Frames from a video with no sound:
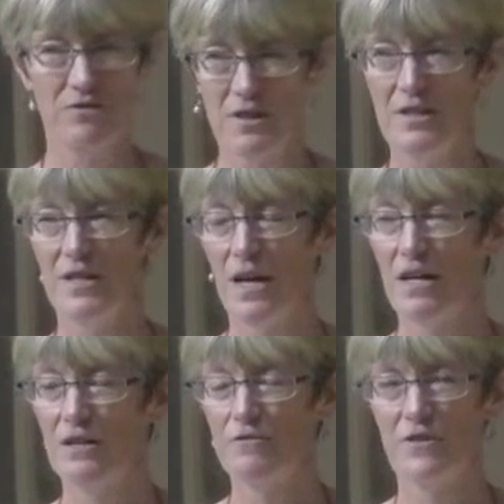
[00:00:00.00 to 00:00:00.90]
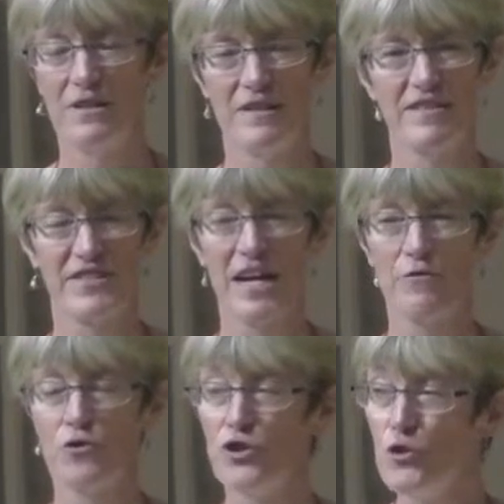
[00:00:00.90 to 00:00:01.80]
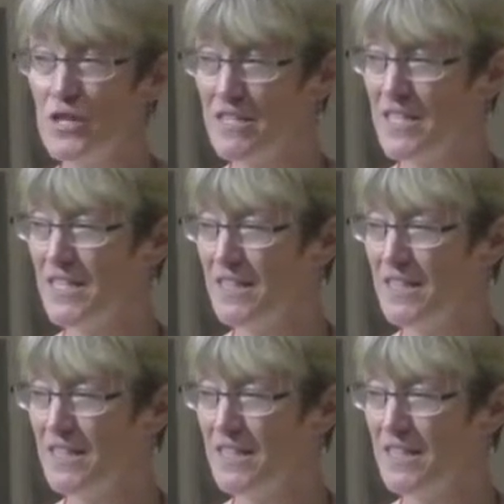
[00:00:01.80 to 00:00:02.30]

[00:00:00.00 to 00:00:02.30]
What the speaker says: we heard coming out of the last panel.